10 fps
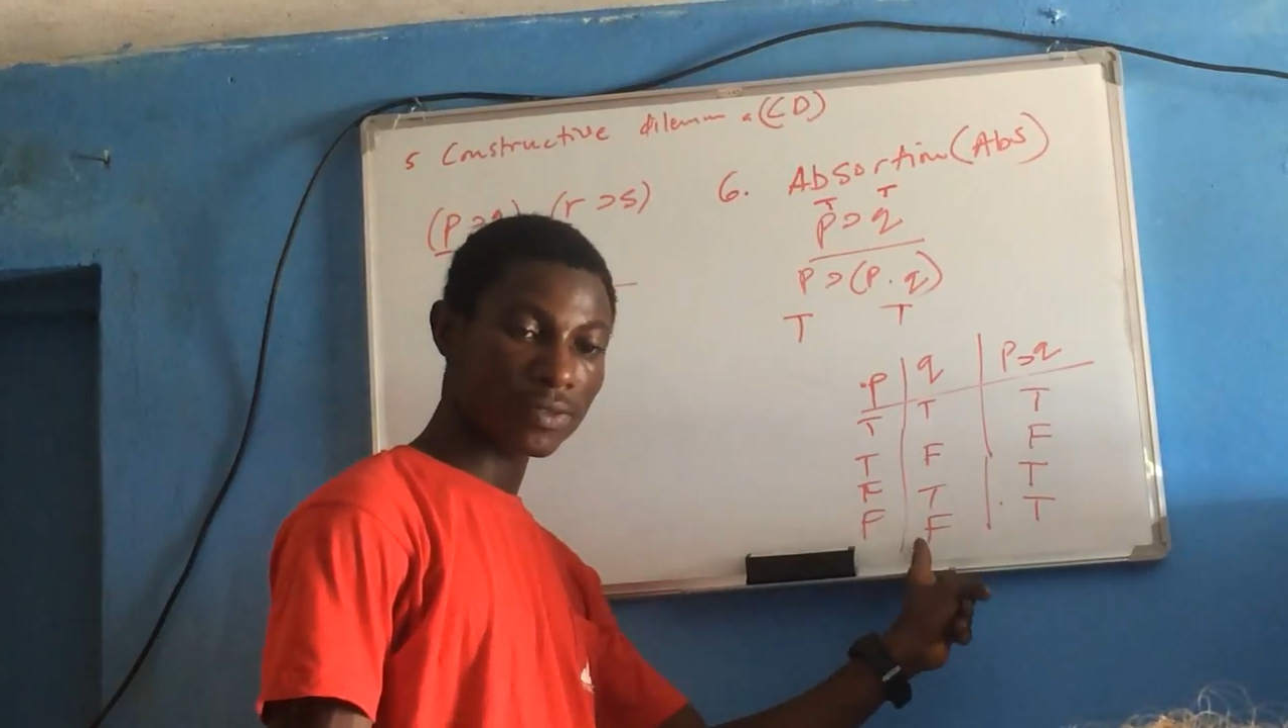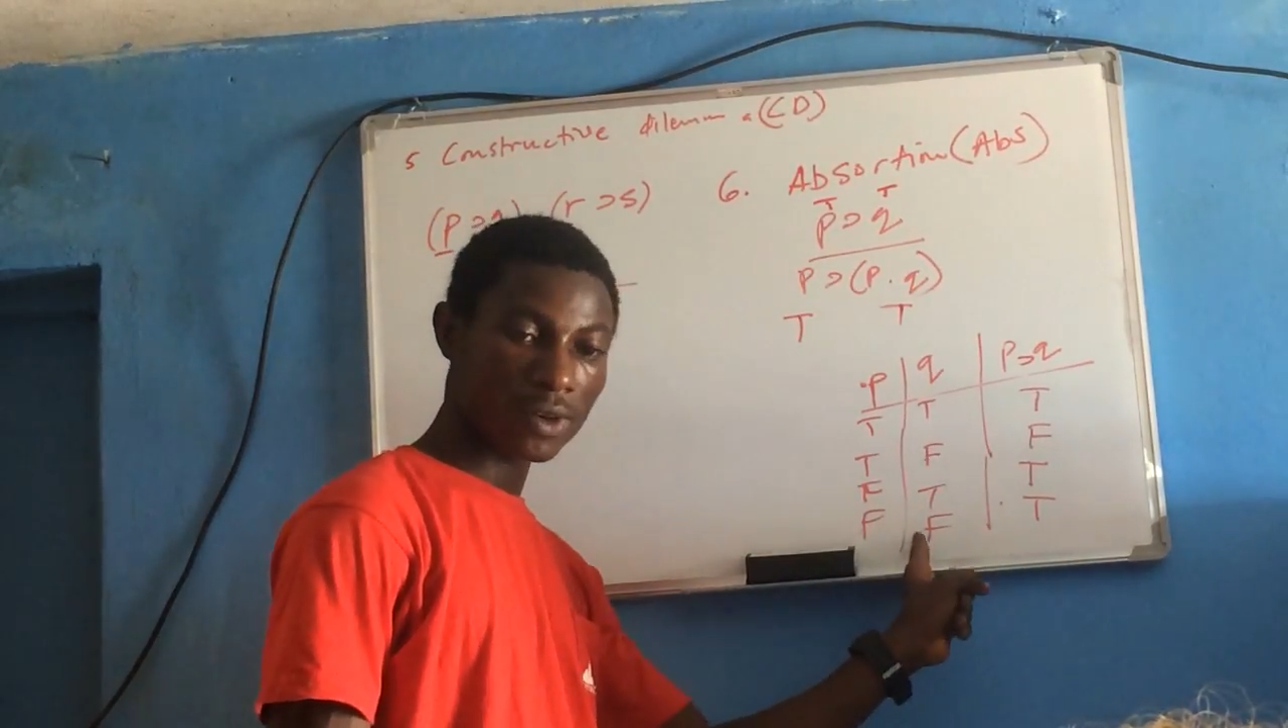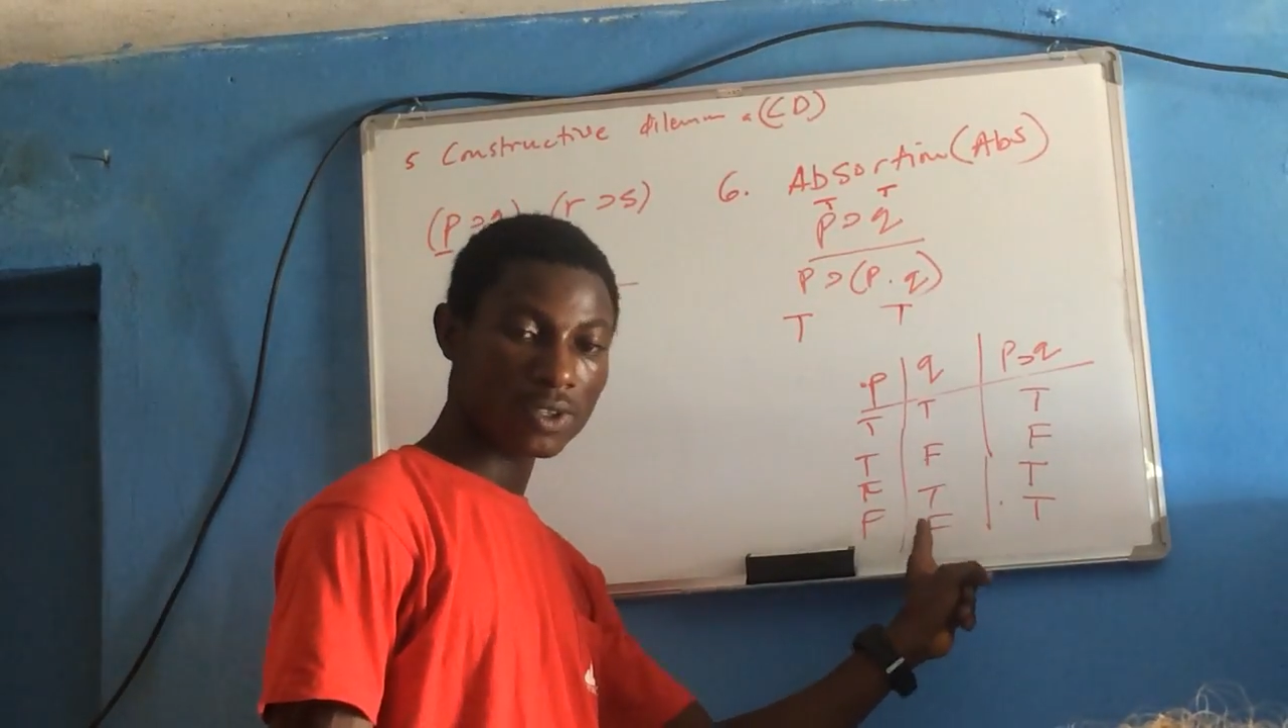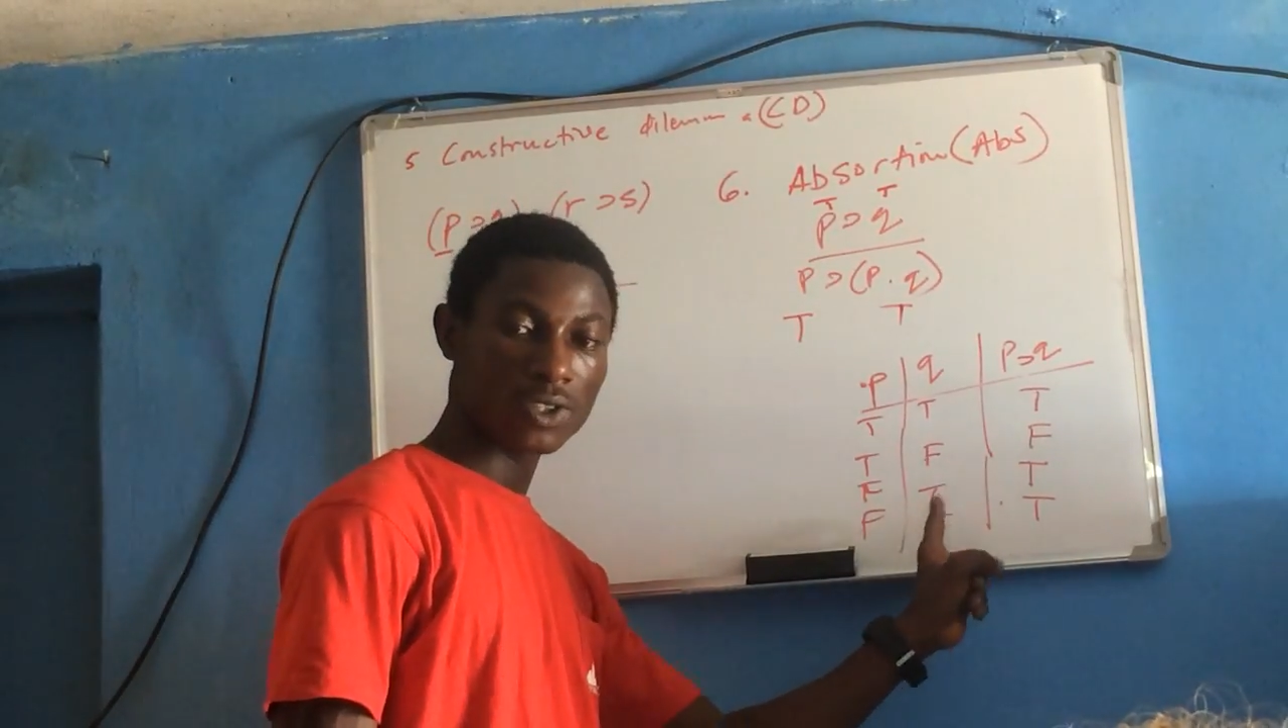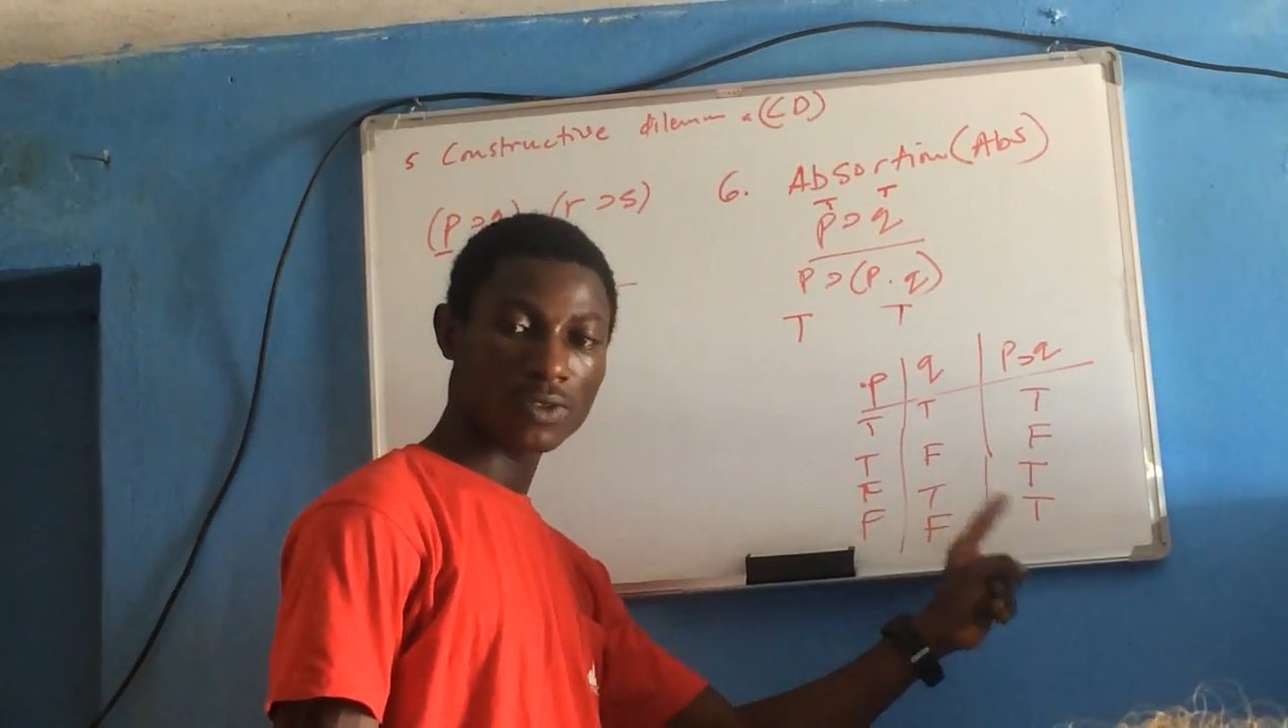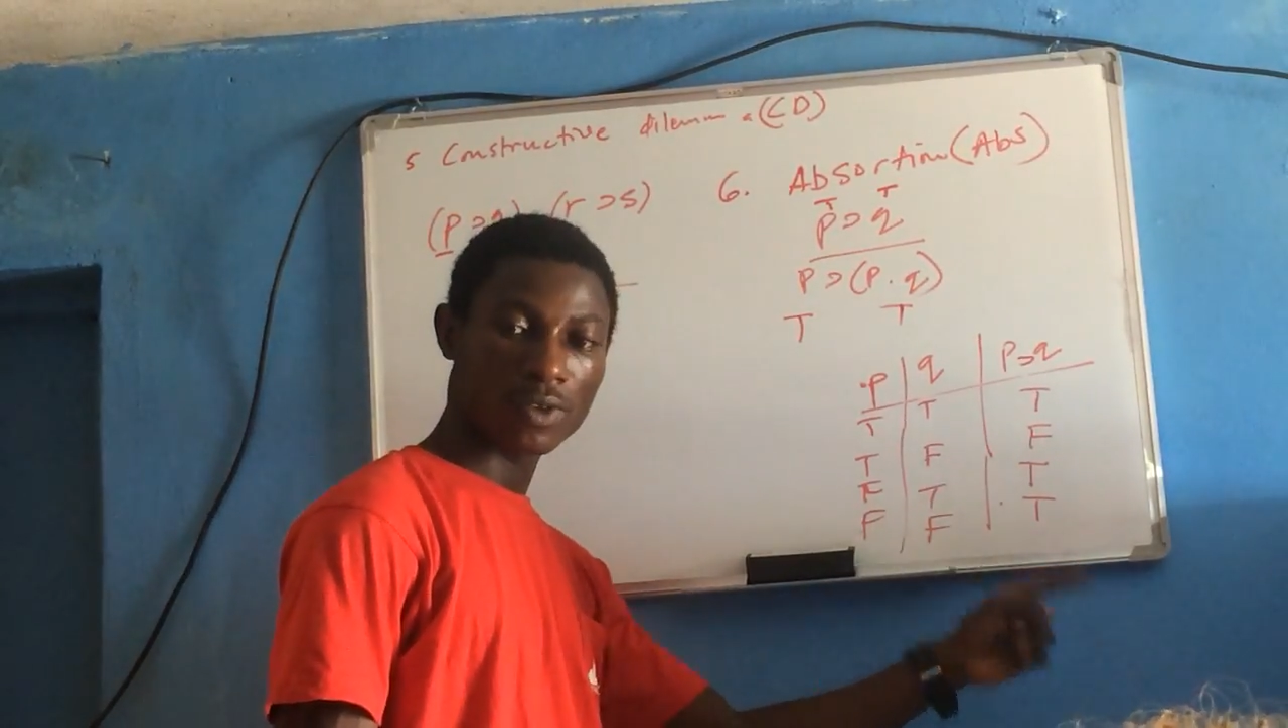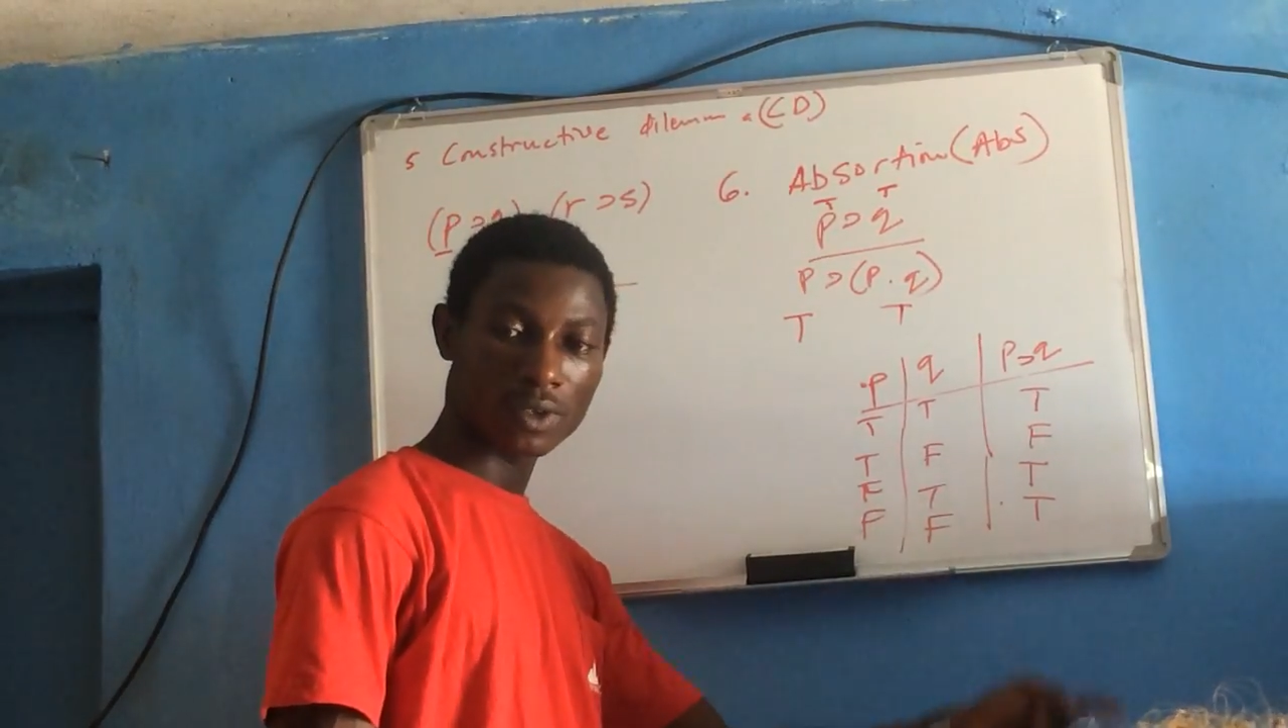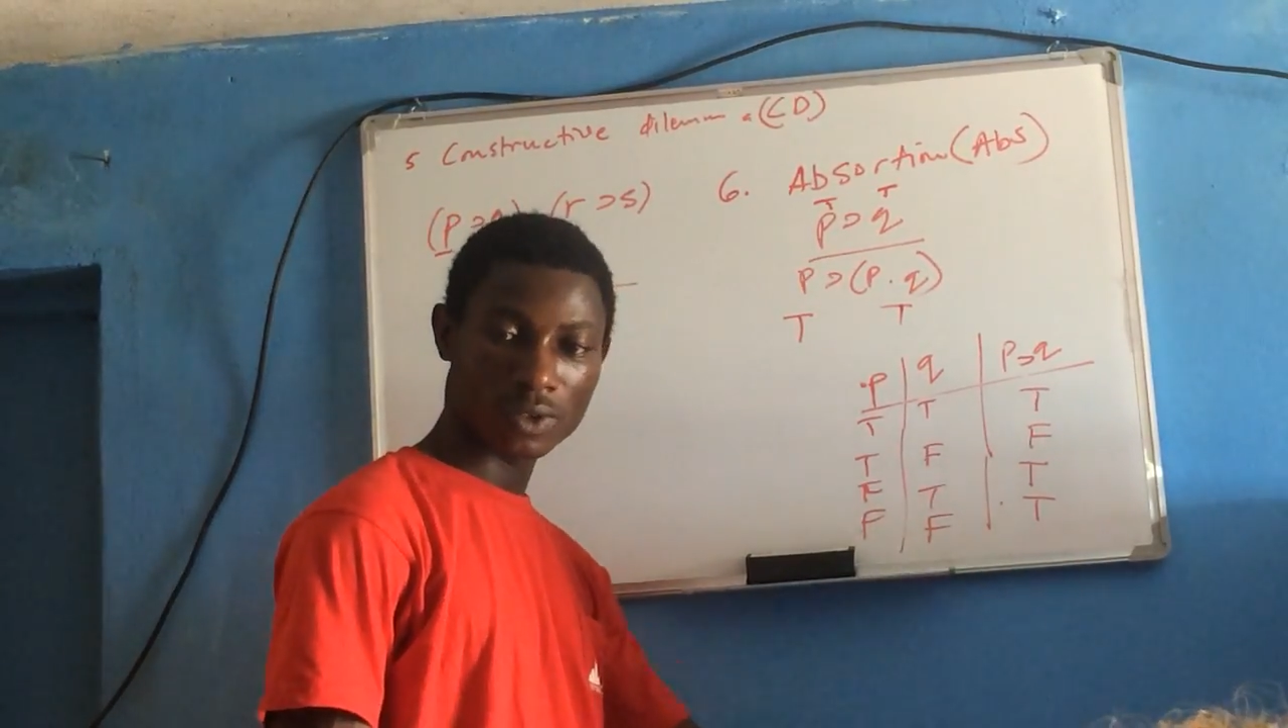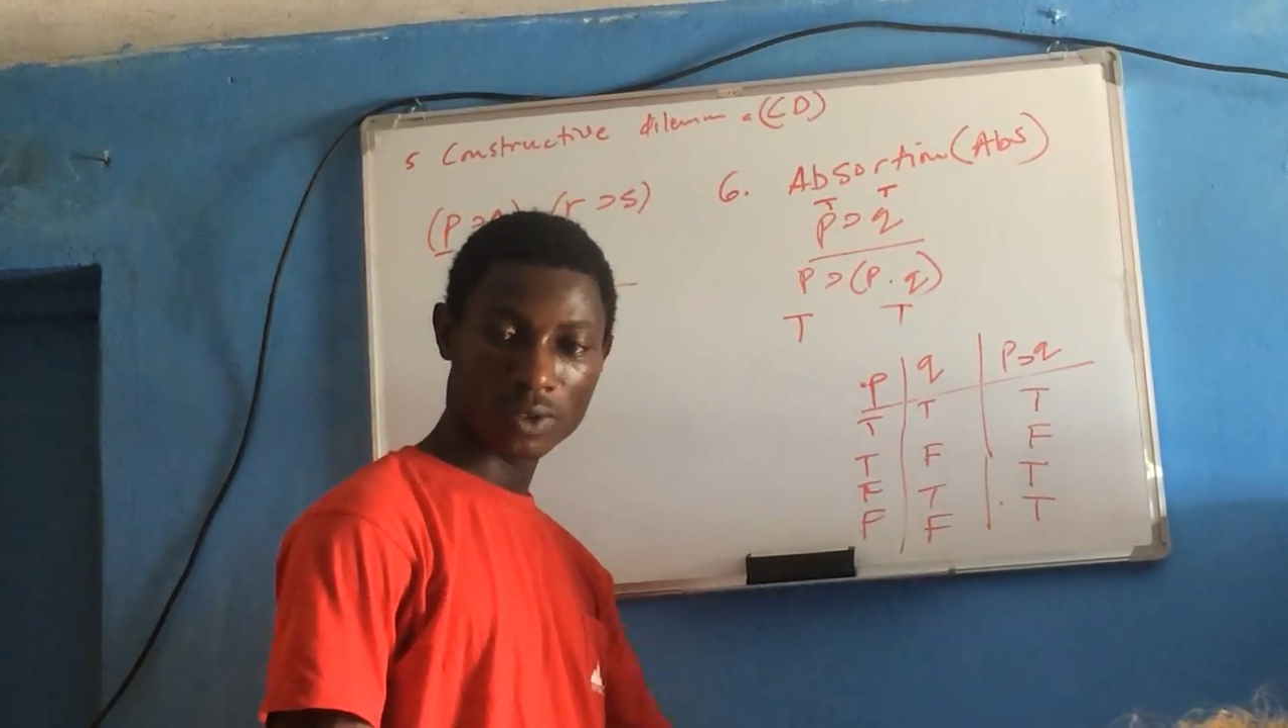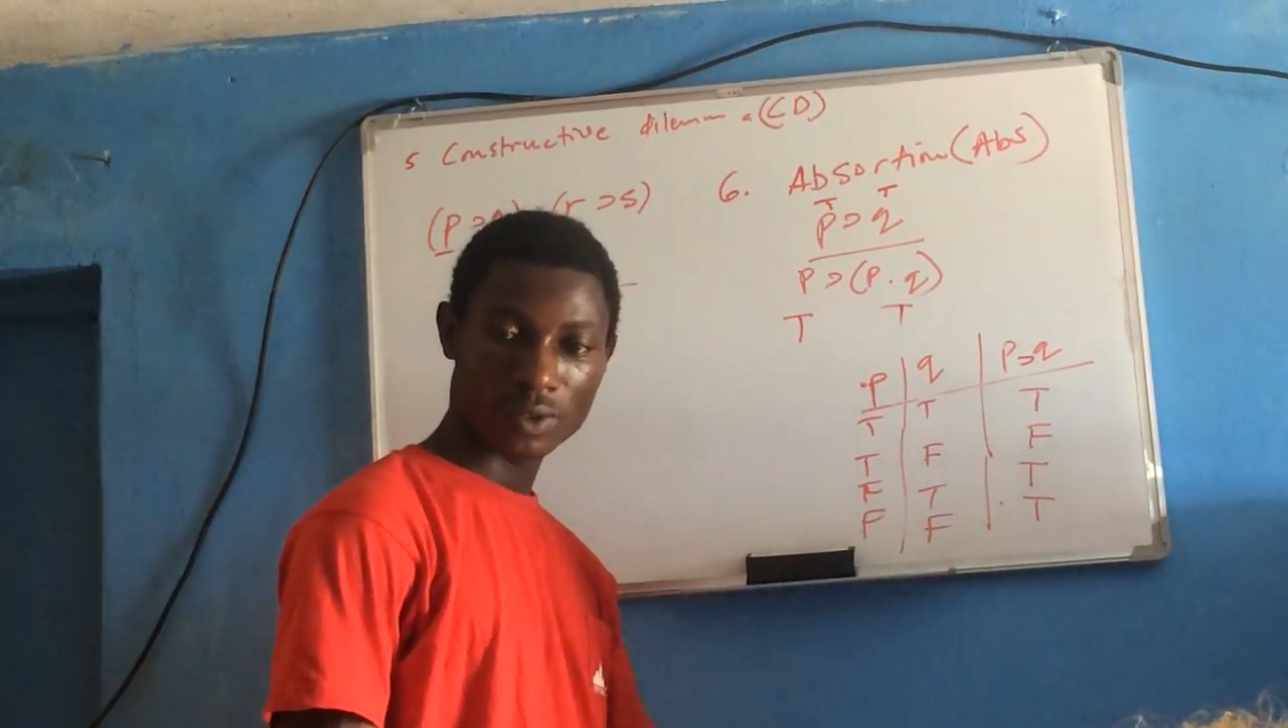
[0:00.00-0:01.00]
false is
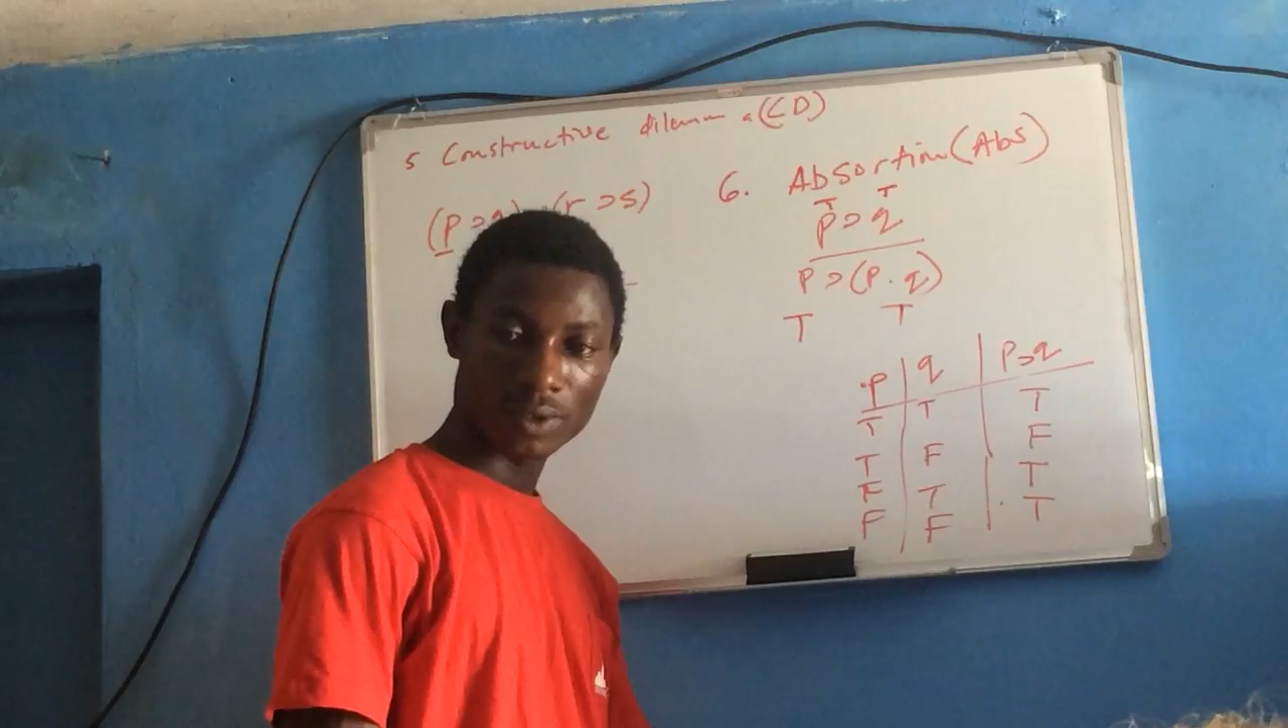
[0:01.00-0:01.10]
false.